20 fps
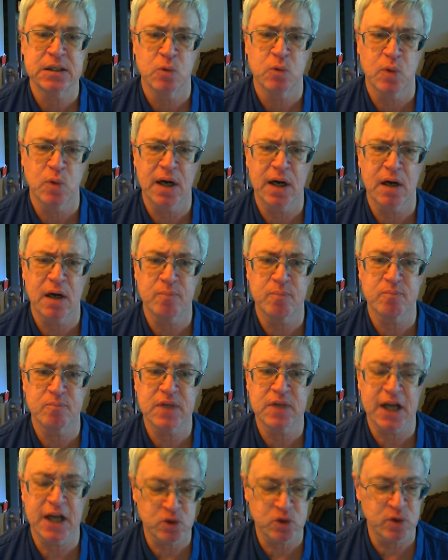well,
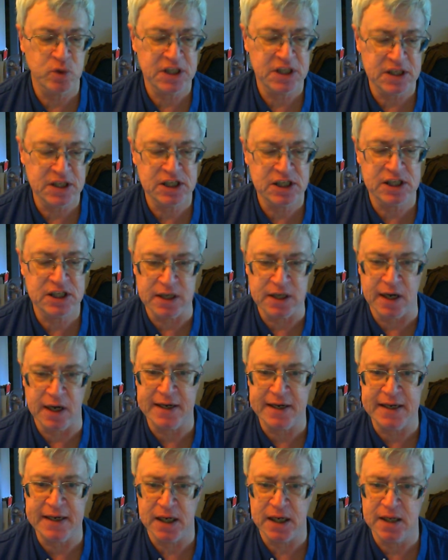guess what this
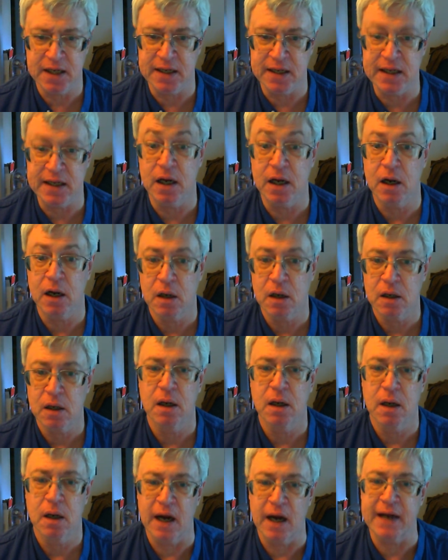study in the,
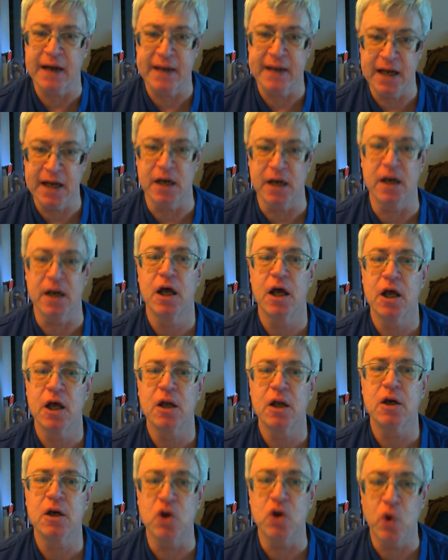again,
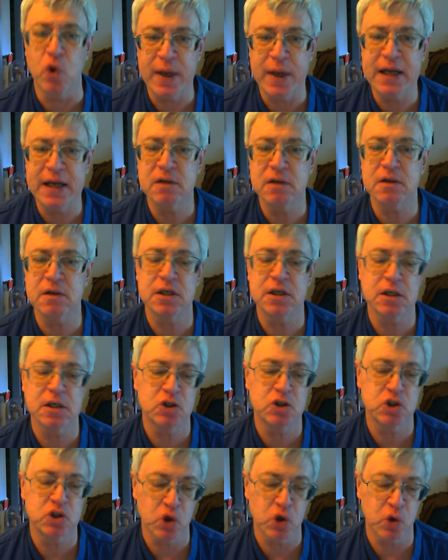New England
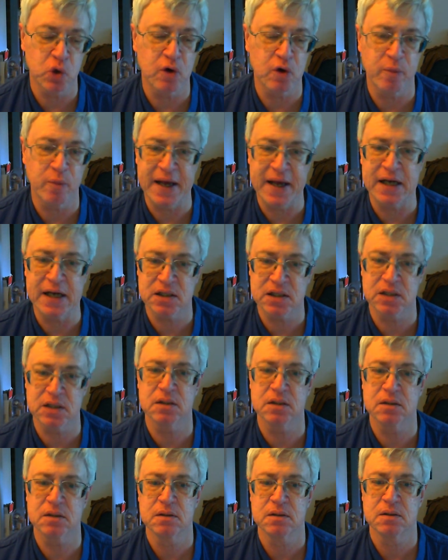Journal of
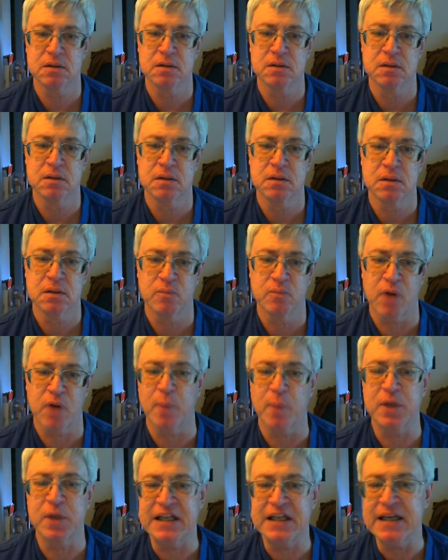Medicine,
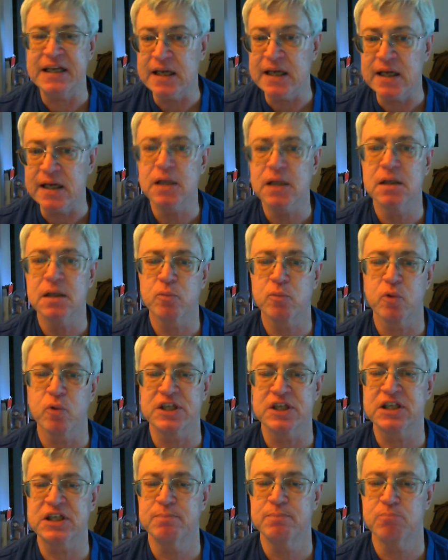probably the
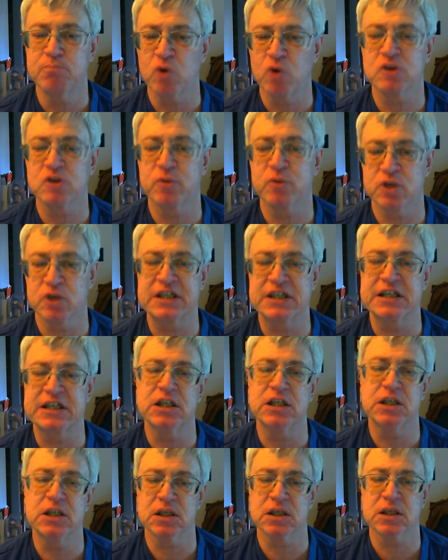most
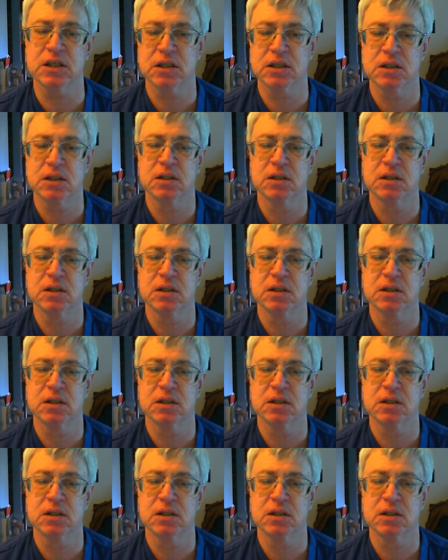prestigious